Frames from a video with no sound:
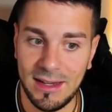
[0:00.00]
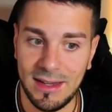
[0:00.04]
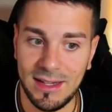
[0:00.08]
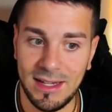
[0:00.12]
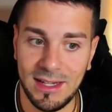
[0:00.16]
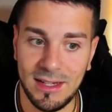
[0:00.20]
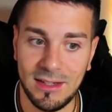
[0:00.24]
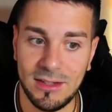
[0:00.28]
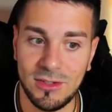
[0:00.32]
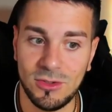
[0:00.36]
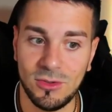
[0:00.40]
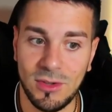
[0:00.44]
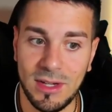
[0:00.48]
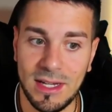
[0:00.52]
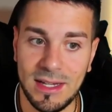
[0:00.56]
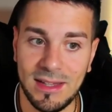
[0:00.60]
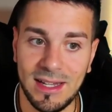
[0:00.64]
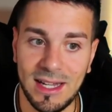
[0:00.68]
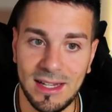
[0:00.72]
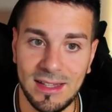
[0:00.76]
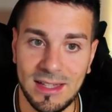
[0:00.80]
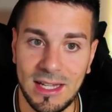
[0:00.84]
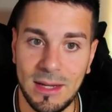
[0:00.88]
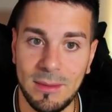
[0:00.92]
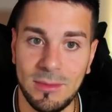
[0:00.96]
e3,
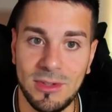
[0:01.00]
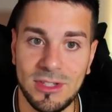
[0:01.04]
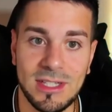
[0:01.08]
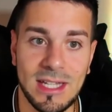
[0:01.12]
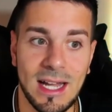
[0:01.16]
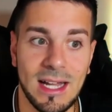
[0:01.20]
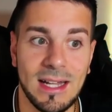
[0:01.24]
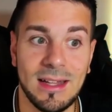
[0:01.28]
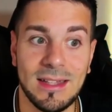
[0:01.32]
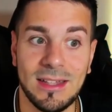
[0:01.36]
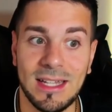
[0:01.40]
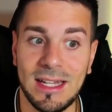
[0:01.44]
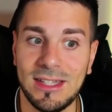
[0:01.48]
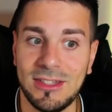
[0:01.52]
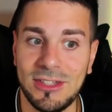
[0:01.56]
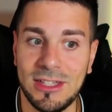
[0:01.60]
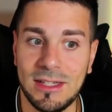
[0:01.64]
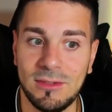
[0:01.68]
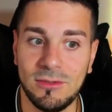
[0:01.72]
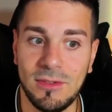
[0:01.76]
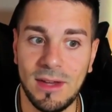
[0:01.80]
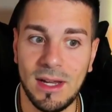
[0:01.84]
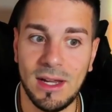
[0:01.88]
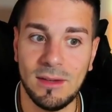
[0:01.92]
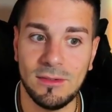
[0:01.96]
then comes knight takes
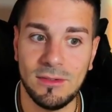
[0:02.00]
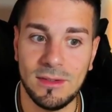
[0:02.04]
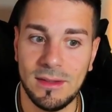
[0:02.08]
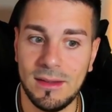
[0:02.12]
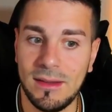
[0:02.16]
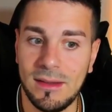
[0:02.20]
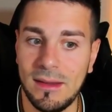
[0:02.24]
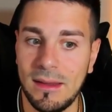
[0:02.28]
e5.